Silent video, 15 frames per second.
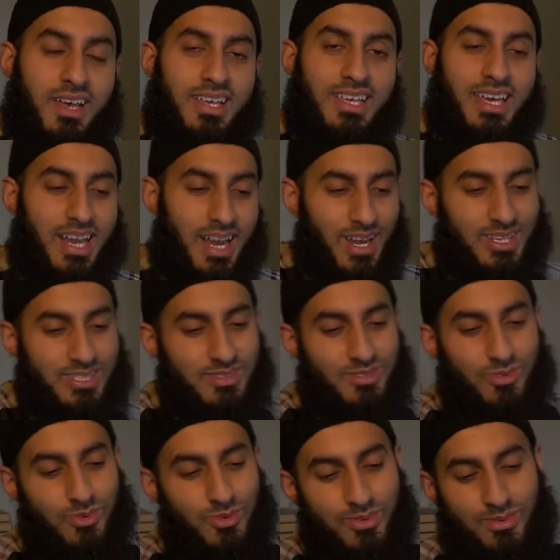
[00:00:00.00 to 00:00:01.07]
Yet Allah
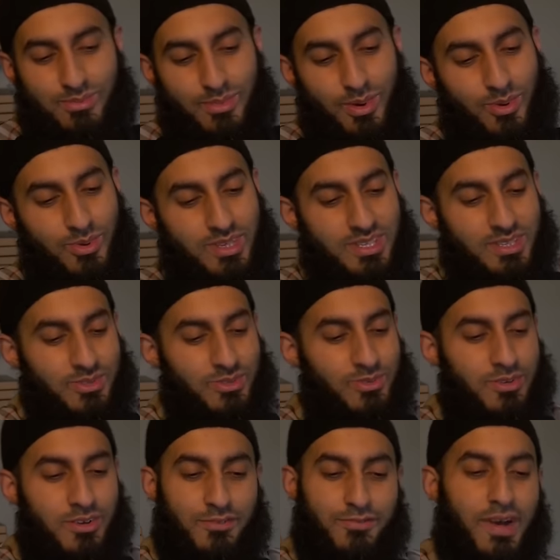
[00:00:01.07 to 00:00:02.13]
still molded
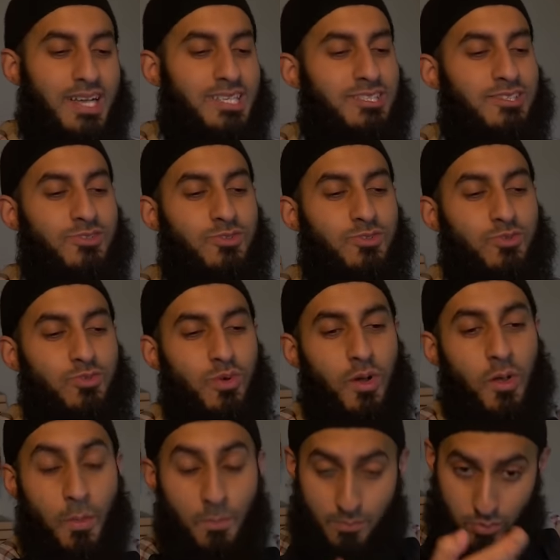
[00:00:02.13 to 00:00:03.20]
you and fashioned you
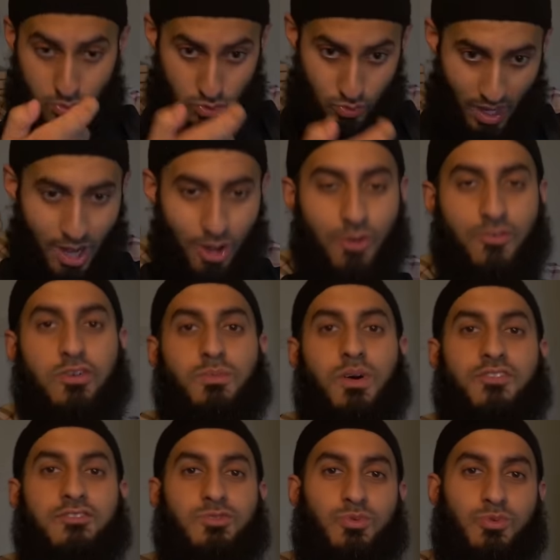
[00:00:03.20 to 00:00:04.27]
and brought you out of your
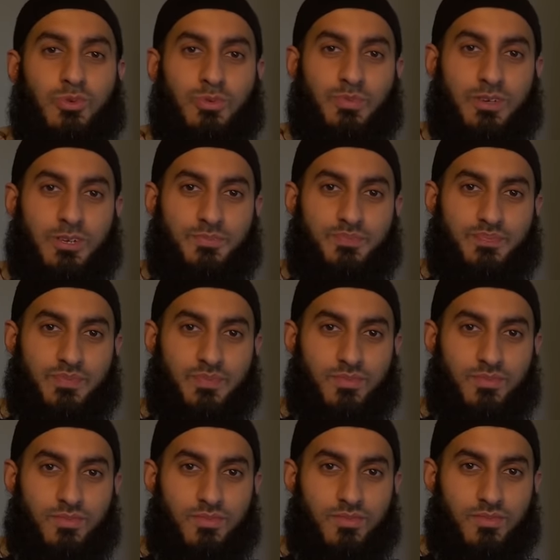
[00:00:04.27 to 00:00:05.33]
mother's womb.
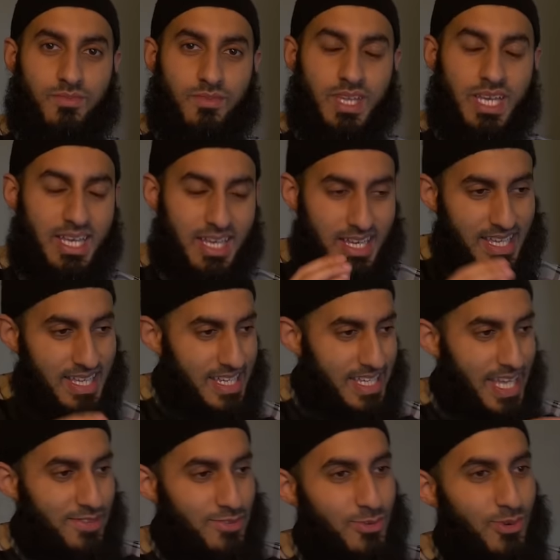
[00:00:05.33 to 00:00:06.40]
He
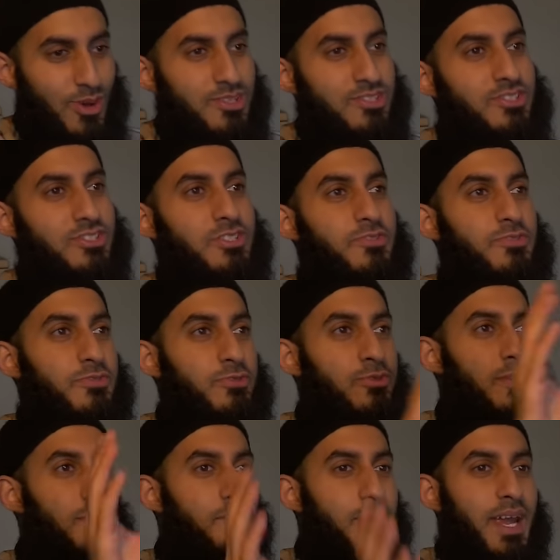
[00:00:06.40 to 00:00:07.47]
gave you oxygen,
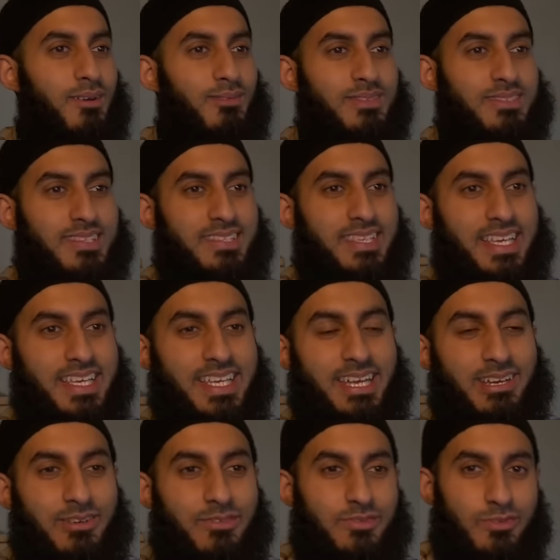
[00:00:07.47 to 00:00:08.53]
food and parents to take
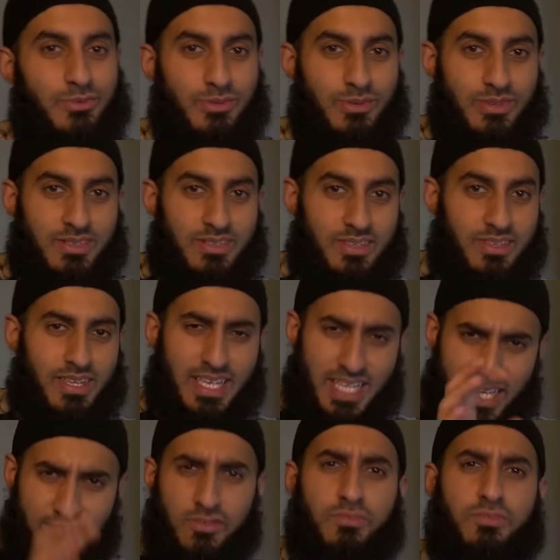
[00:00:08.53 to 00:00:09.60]
care of you. He
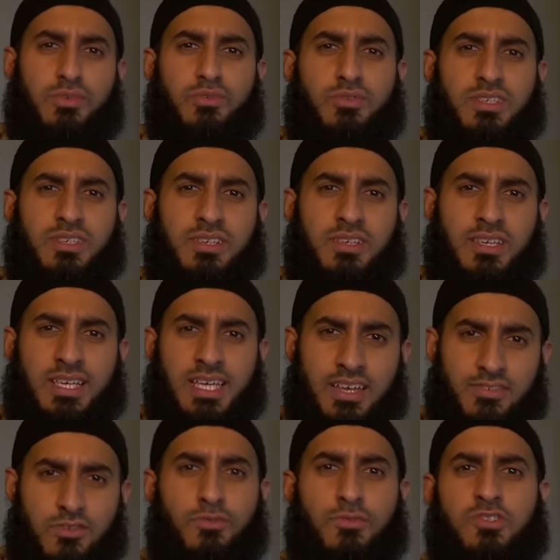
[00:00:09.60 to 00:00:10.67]
gave you beauty. He
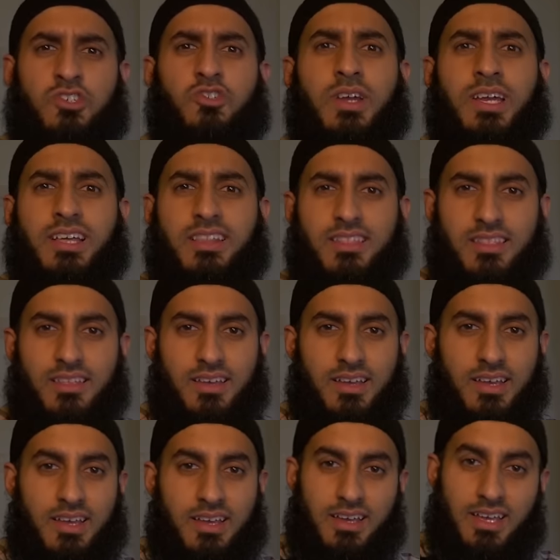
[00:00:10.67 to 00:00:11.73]
gave you strength.
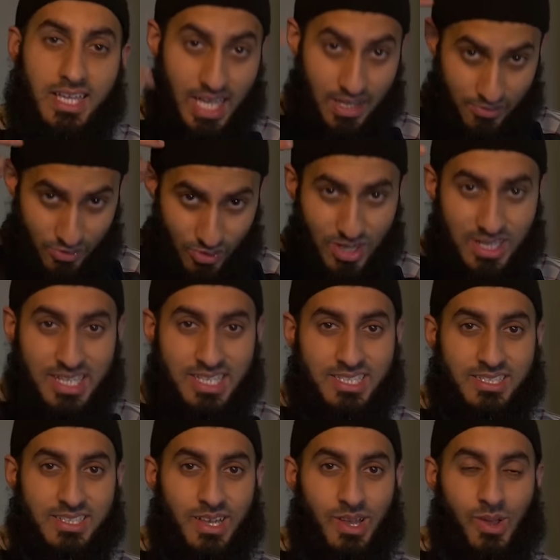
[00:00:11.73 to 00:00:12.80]
He gave you knowledge.